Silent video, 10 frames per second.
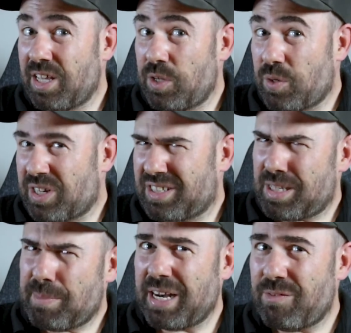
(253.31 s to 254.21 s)
You can
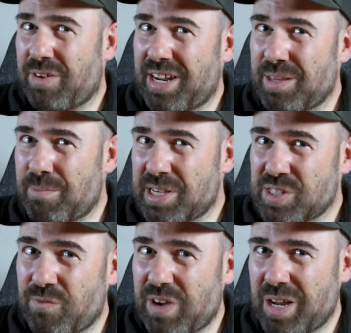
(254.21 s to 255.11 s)
typically find the
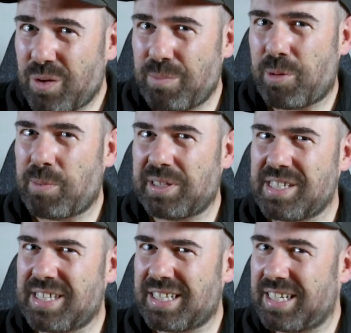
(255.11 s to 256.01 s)
best value in
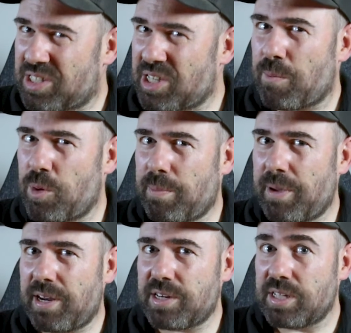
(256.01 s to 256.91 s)
properties that need some
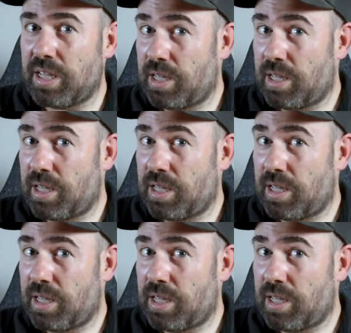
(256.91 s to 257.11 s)
repairs,